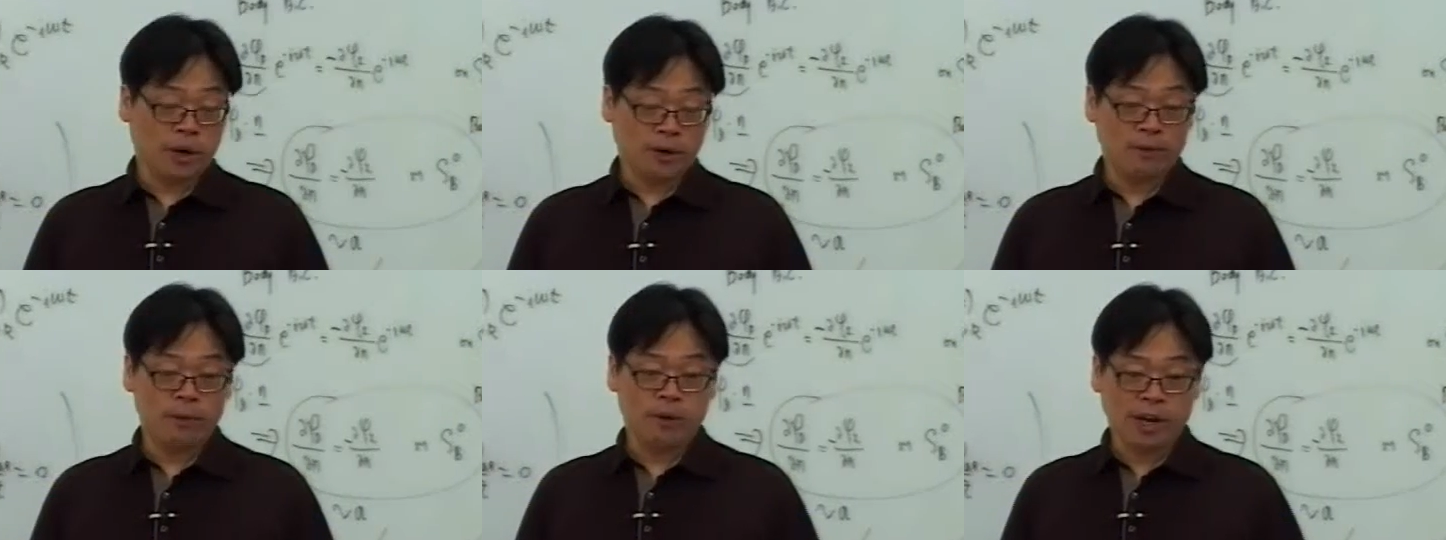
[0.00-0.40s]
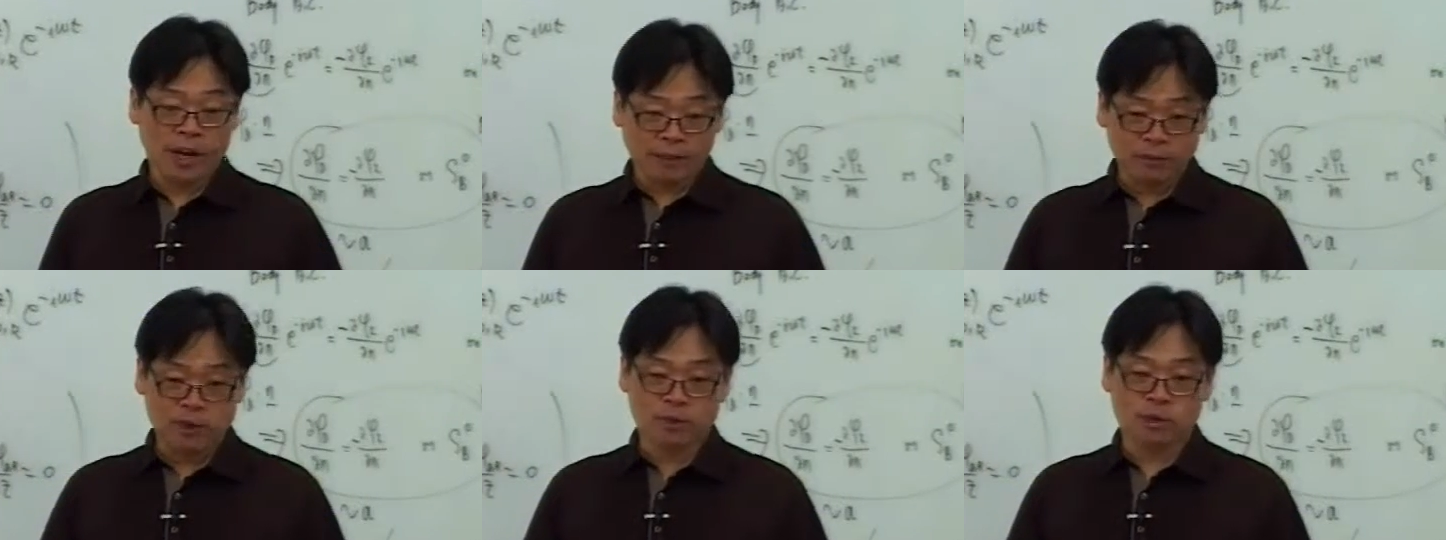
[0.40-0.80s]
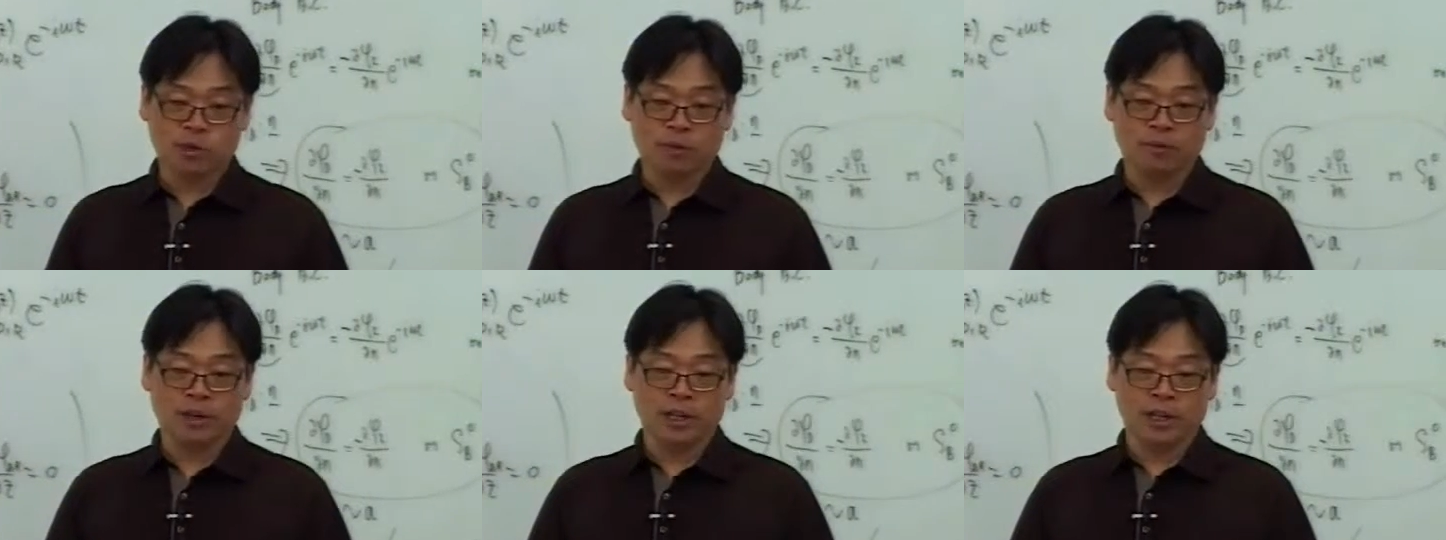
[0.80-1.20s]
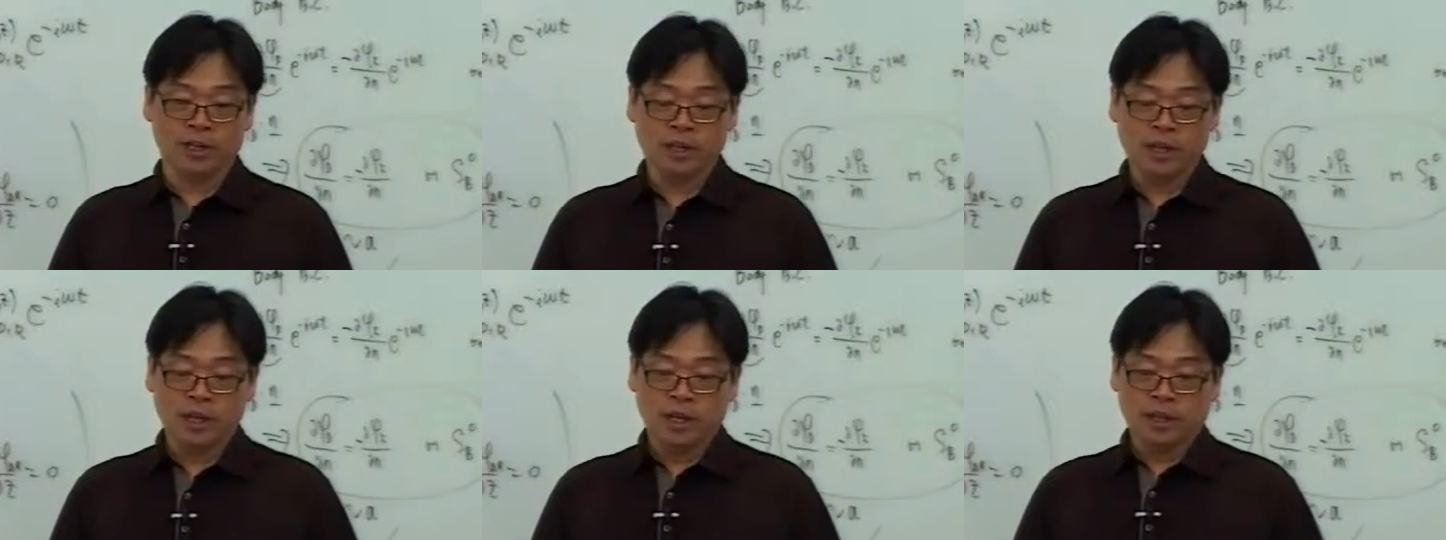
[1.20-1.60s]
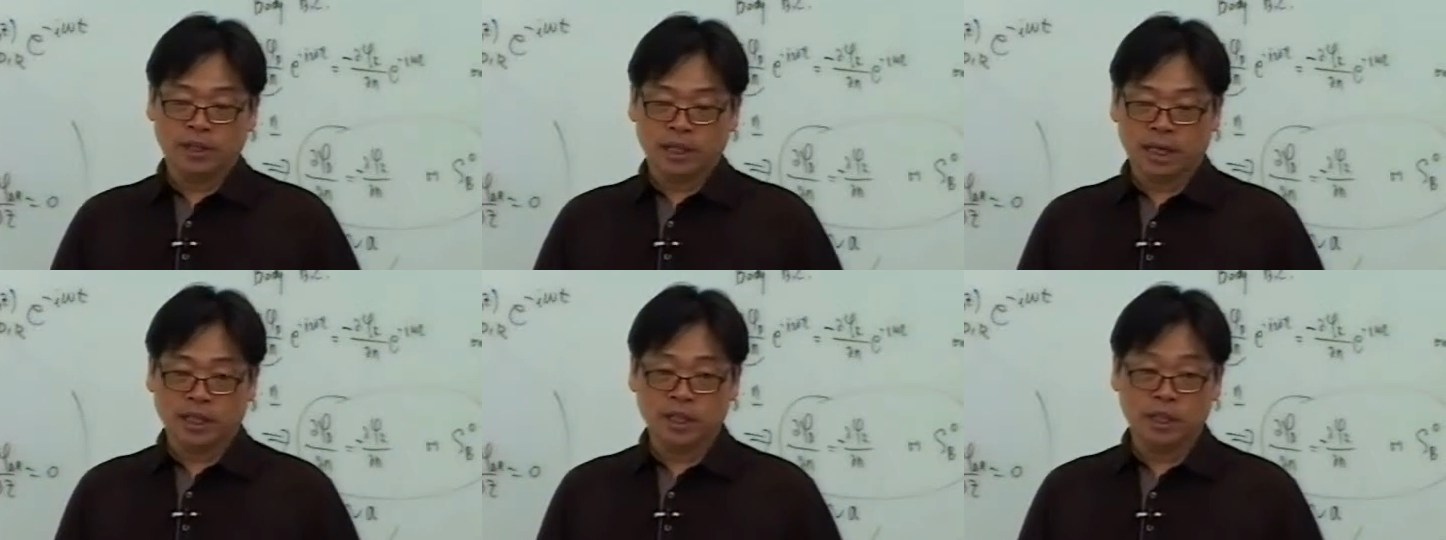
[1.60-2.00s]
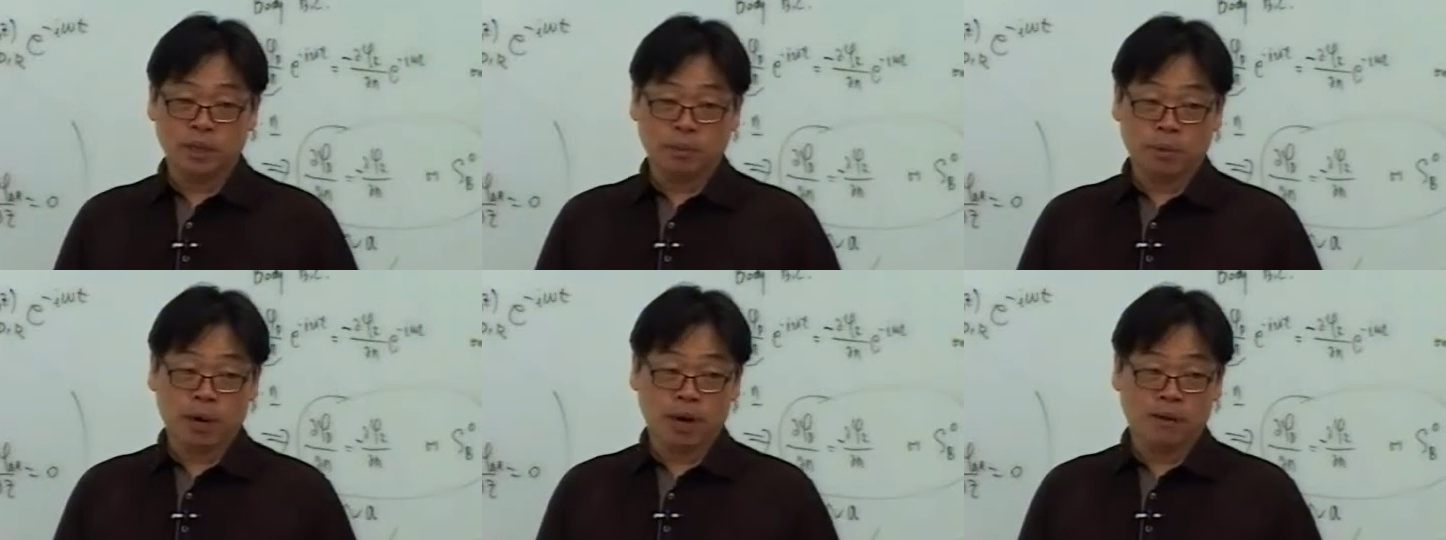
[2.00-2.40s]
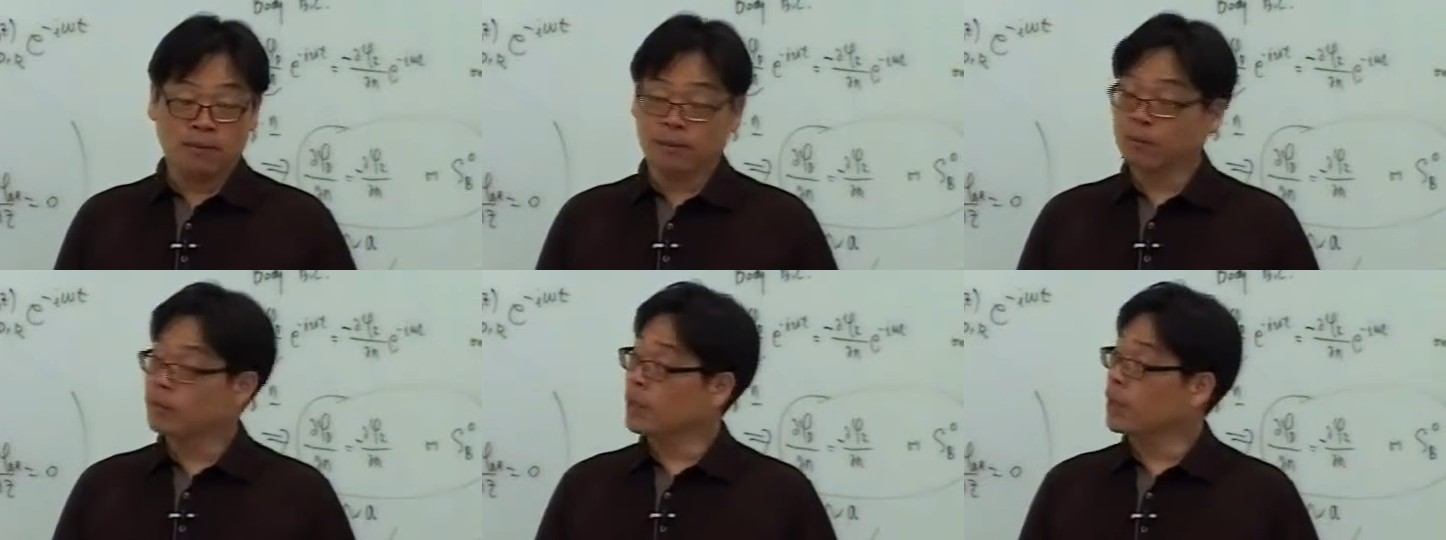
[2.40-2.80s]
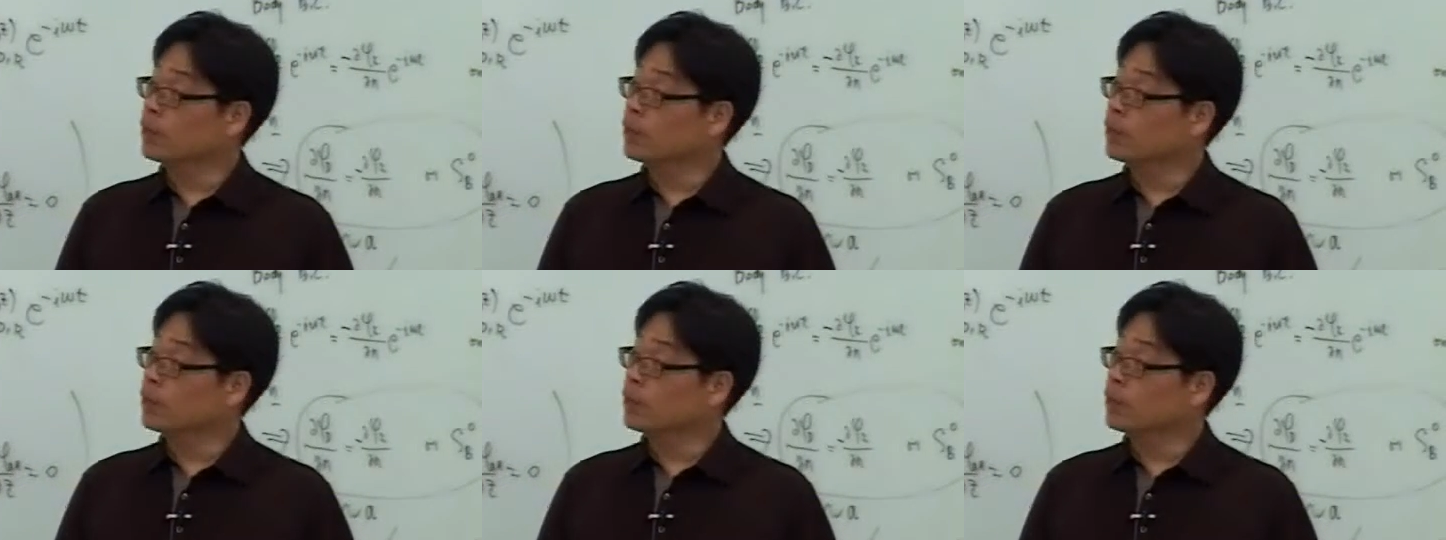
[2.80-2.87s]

or if you have to solve nonlinear problem,